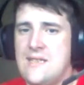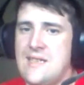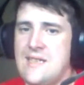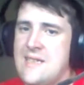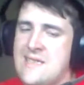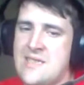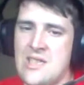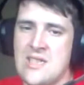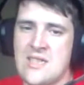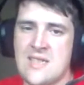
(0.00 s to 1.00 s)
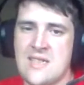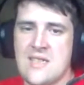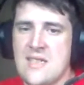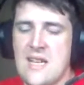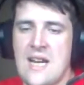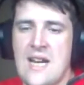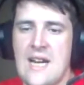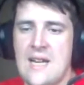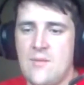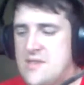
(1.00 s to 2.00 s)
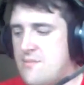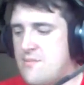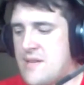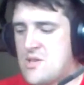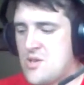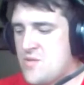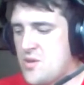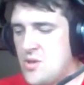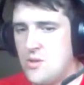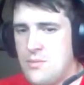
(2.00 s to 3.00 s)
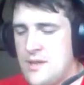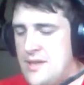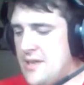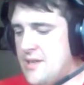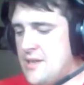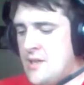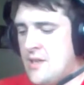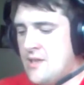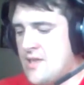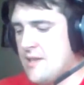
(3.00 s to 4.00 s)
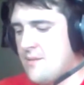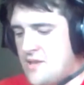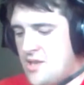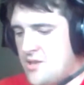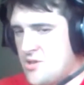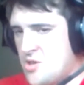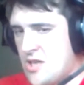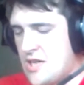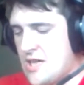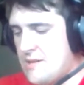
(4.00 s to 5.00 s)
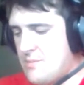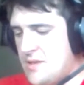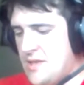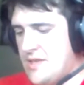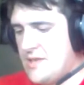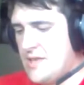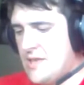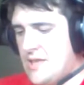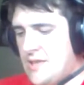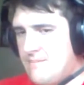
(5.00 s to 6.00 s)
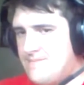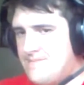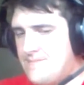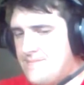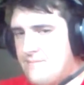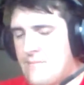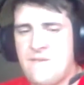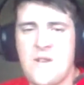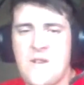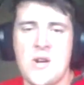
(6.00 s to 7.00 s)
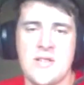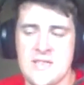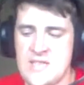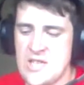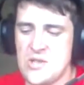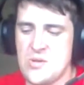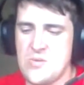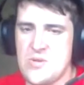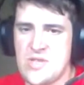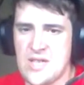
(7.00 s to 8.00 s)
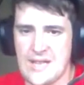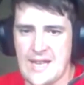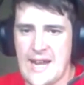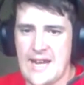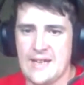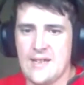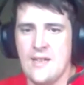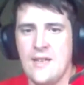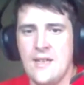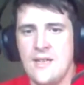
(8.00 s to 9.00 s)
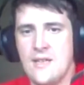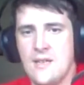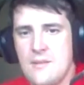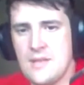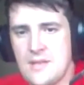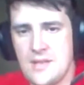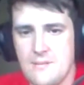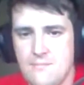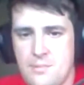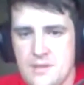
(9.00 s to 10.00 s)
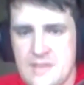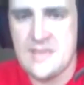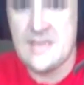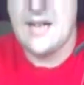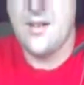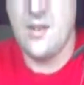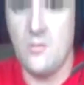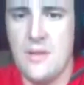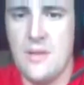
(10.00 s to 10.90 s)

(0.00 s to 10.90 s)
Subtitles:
it's just I went to Metro for a little bit, give them another try, but my phone continues to lag. Let me put this down a little bit.